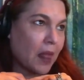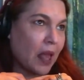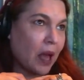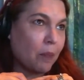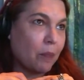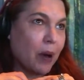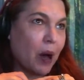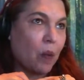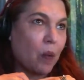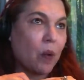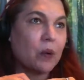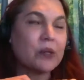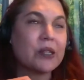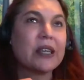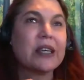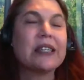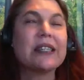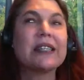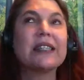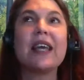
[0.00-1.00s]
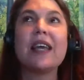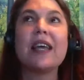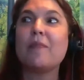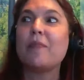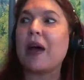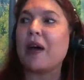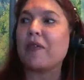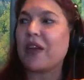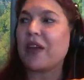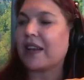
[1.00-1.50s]
But what was I going to say
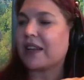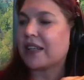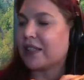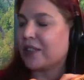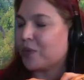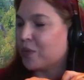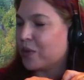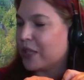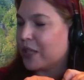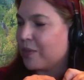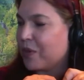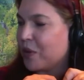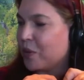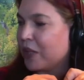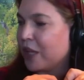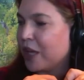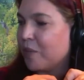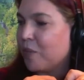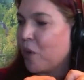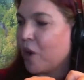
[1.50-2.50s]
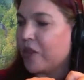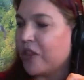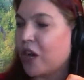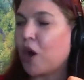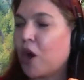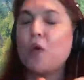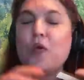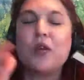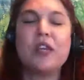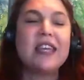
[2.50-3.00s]
about that? Because there's something really important there.
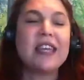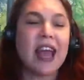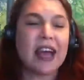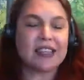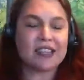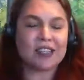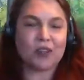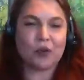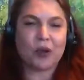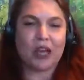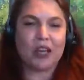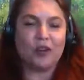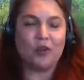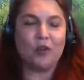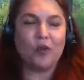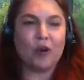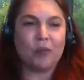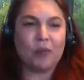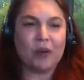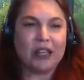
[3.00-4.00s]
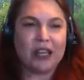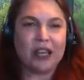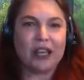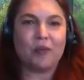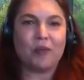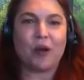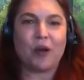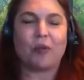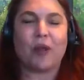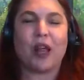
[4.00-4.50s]
Oh, yes. Okay. Normally
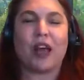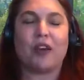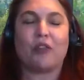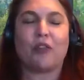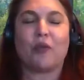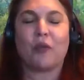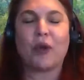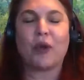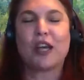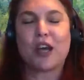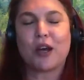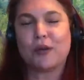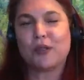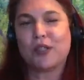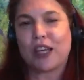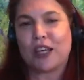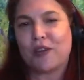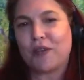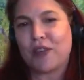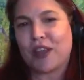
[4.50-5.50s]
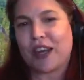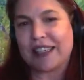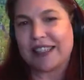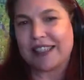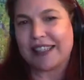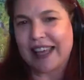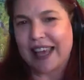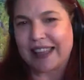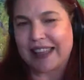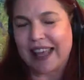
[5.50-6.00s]
we apply 3 coats. I know that I
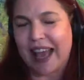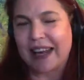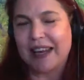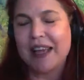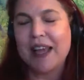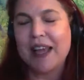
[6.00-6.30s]
said that.